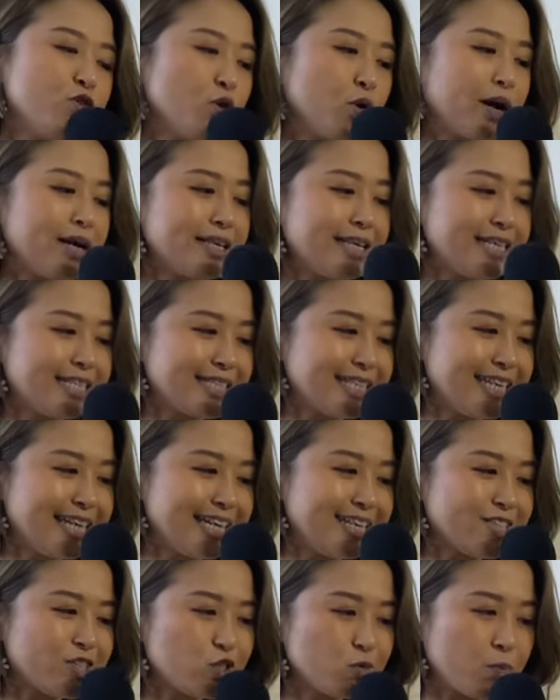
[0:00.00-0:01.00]
If you are
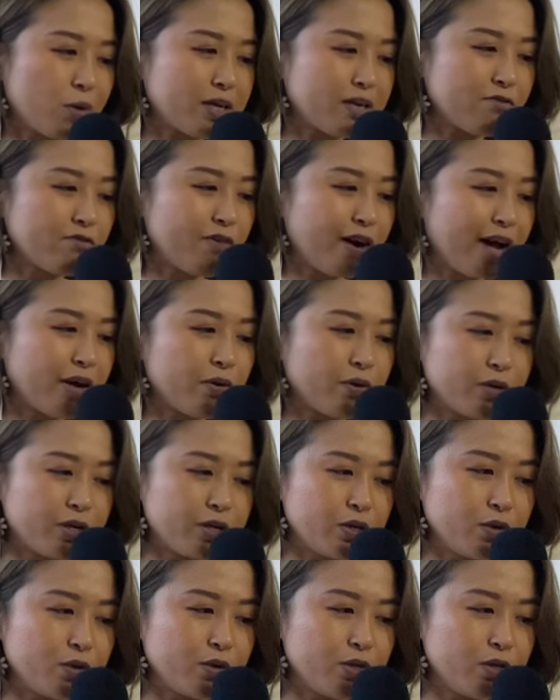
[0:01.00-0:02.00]
listening on Spotify or
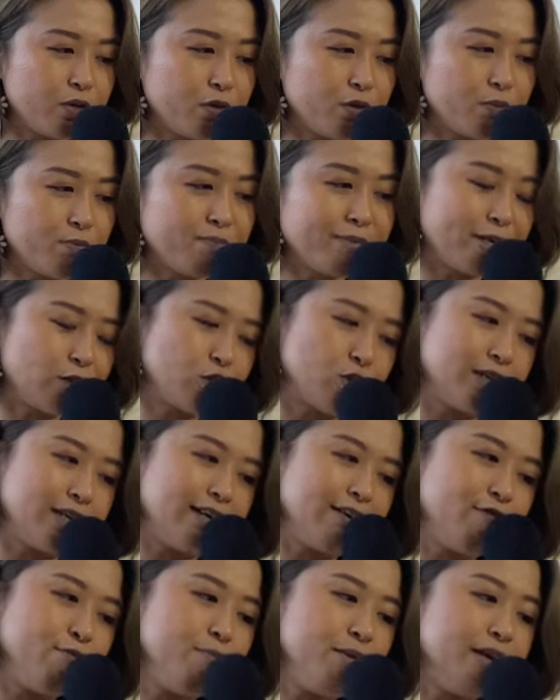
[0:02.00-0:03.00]
YouTube, make sure
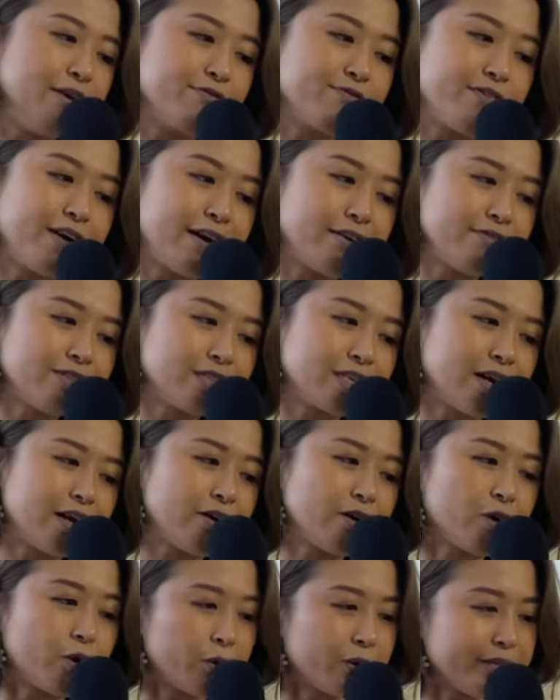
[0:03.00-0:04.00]
to give me a five
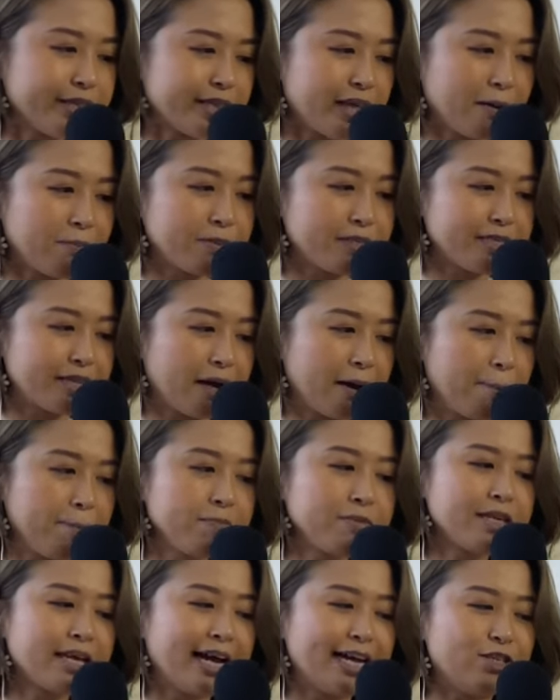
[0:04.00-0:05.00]
star or thumbs
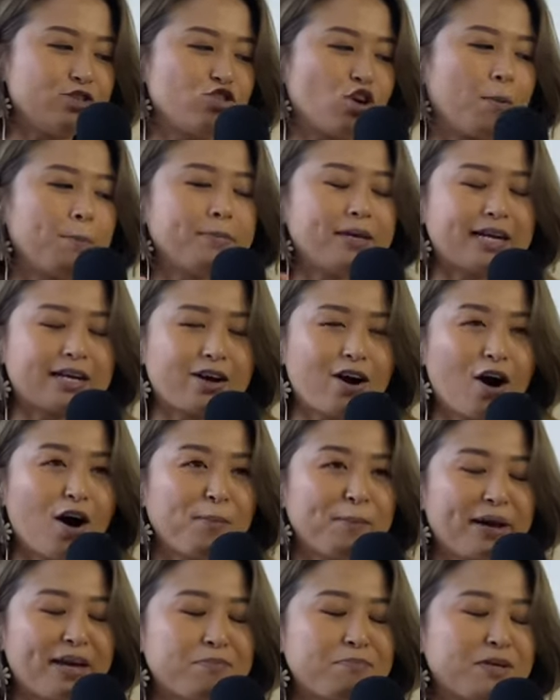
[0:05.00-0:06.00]
up and drop me a
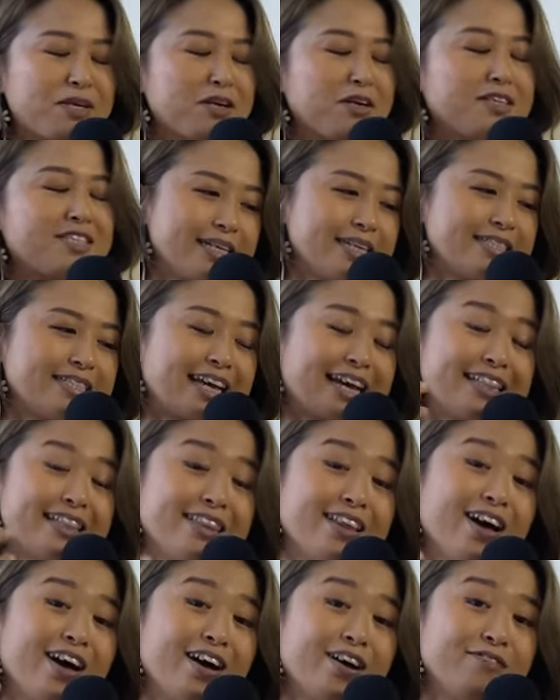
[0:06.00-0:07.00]
comment because
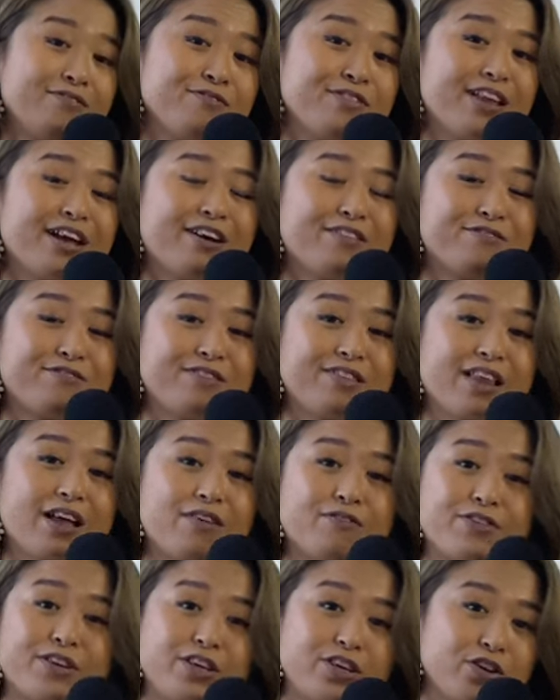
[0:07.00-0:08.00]
I love, love,
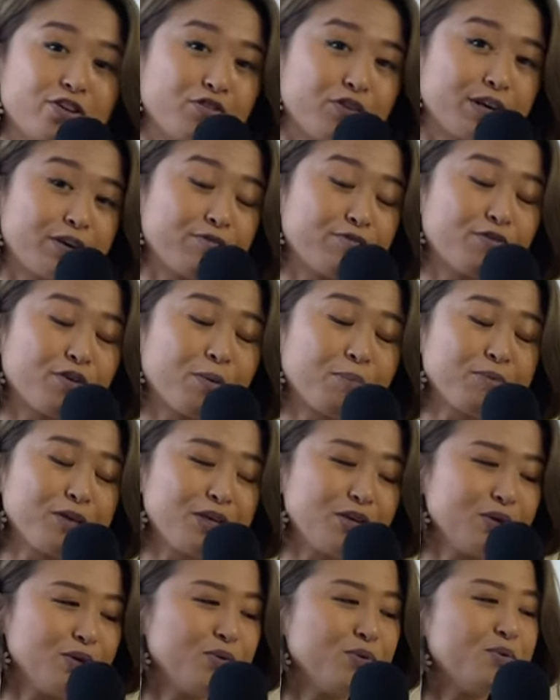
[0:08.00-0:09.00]
love hearing
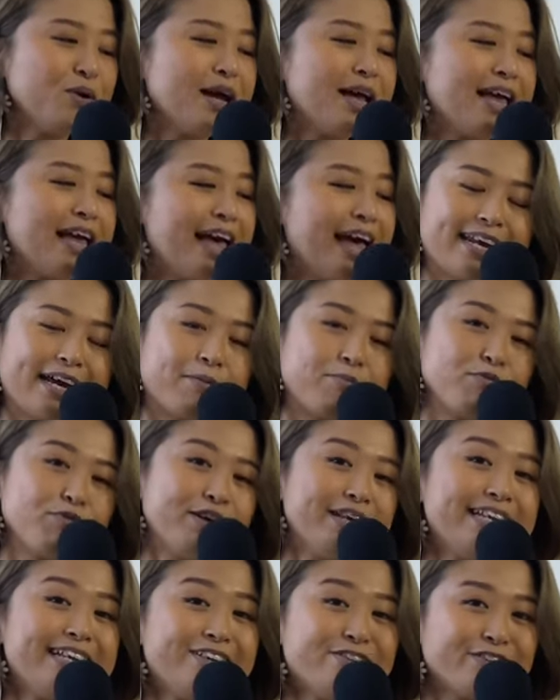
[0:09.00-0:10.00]
from you and
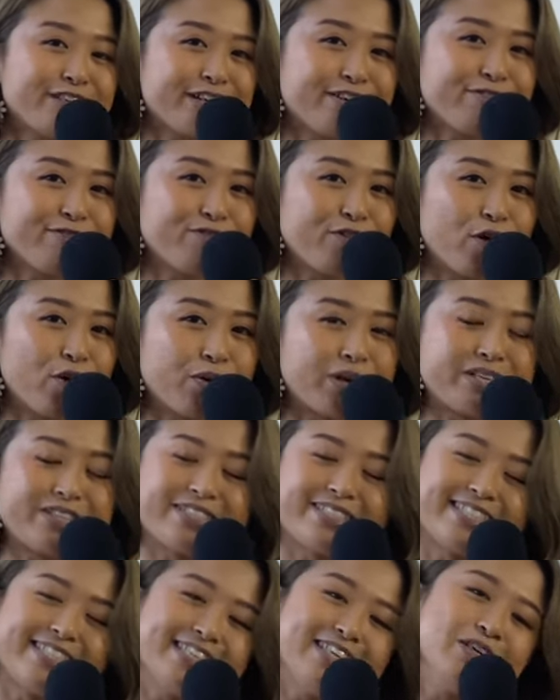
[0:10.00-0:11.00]
I'm really looking
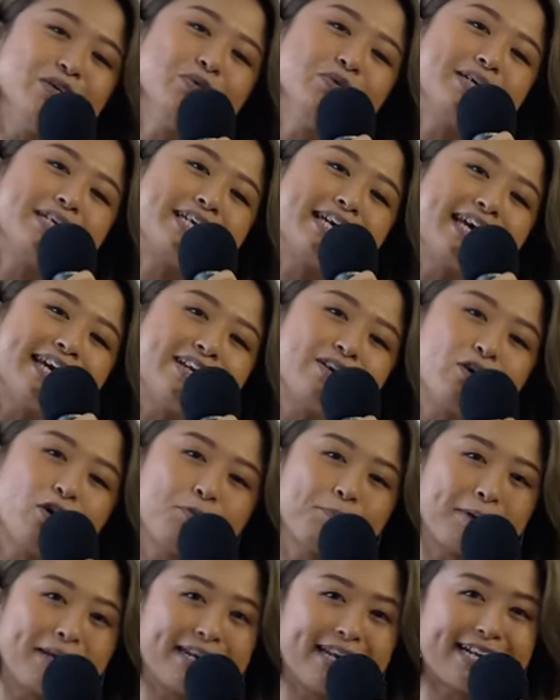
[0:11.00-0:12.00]
forward to see you again
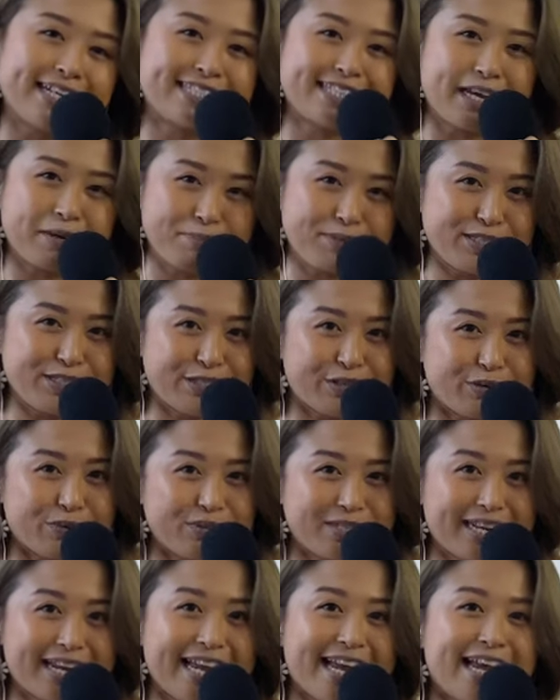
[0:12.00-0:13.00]
on my next
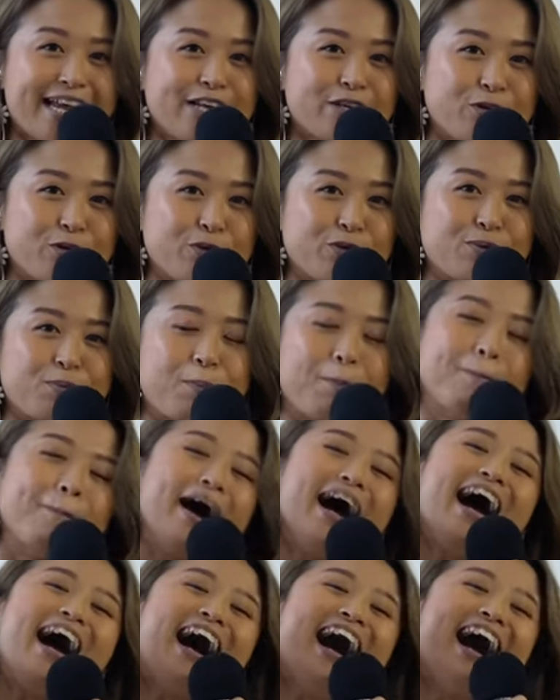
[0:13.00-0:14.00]
episode.
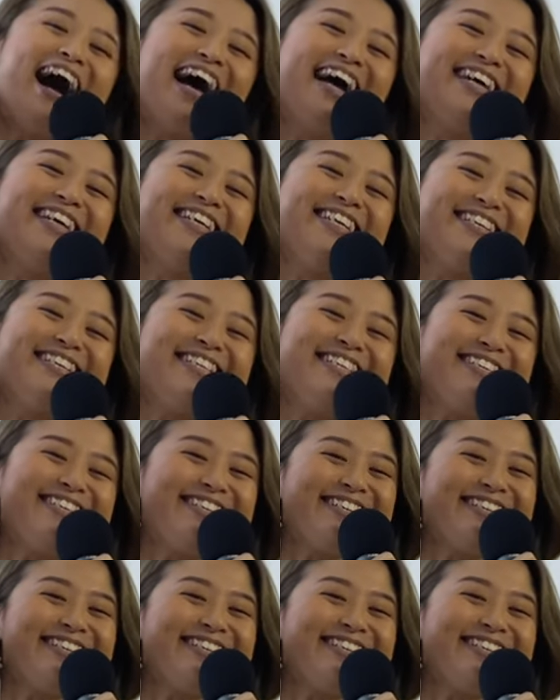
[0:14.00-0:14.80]
Goodbye.